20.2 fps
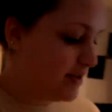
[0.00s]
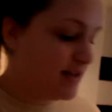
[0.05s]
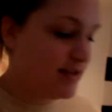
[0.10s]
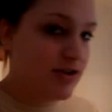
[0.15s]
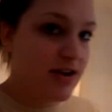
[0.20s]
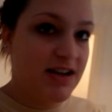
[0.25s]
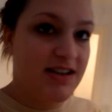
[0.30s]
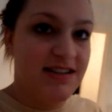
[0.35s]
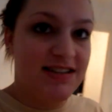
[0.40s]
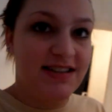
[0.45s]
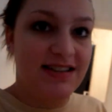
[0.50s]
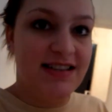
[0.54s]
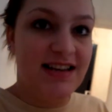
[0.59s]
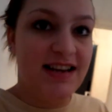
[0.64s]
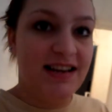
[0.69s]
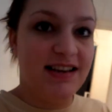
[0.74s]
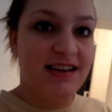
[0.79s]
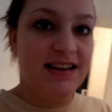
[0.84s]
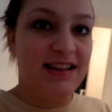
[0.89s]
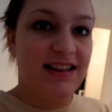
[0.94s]
I'm going to try and
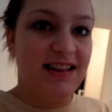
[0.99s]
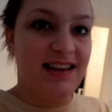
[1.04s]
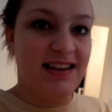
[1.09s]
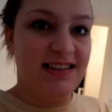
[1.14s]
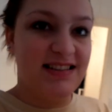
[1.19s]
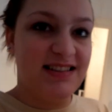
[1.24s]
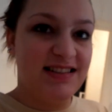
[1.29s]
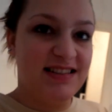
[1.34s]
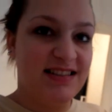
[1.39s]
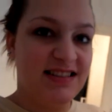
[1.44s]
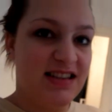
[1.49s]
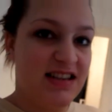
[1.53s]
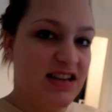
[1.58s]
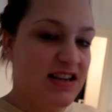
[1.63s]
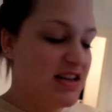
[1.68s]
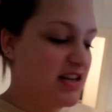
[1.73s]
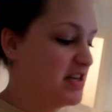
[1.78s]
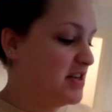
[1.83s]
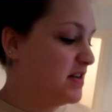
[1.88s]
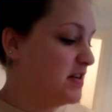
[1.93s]
stick this
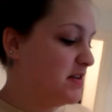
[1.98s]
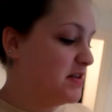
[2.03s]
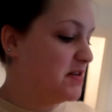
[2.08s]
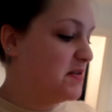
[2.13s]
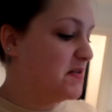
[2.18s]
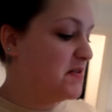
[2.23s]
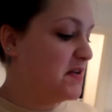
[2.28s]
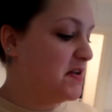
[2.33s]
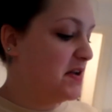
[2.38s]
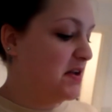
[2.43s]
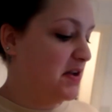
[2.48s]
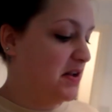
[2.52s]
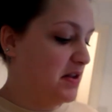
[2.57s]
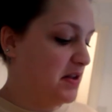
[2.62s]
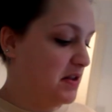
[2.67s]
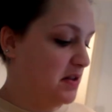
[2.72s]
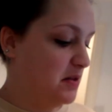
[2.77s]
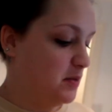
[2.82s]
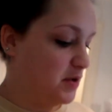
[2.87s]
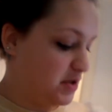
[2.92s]

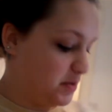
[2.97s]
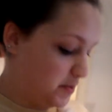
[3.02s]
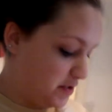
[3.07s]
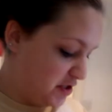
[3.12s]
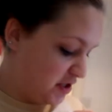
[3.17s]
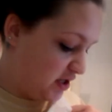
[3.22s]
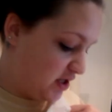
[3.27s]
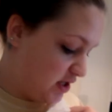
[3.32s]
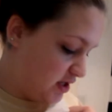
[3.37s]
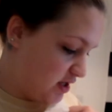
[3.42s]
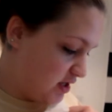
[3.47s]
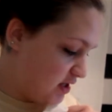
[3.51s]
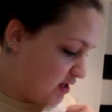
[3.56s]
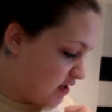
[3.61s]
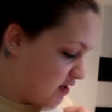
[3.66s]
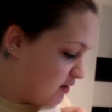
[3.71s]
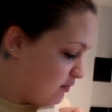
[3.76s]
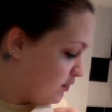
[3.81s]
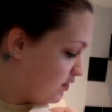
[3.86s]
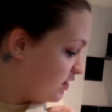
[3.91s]
in the washing machine
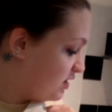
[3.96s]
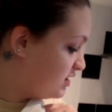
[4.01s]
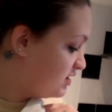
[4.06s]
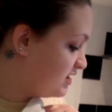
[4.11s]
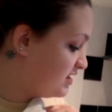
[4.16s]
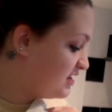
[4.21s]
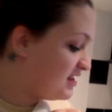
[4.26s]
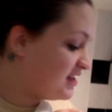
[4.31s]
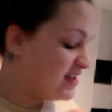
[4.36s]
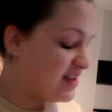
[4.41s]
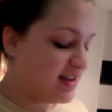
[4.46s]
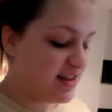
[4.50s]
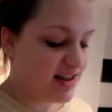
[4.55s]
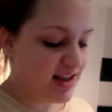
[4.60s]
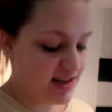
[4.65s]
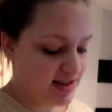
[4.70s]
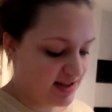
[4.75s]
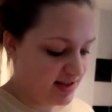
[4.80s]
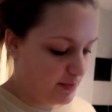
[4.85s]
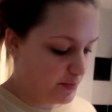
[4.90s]
because it's a
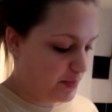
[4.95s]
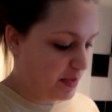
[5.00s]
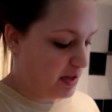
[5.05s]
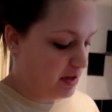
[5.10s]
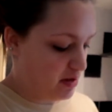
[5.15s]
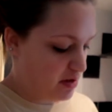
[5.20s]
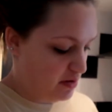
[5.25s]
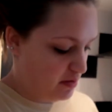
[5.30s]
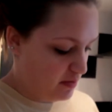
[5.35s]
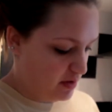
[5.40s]
synthetic pillow.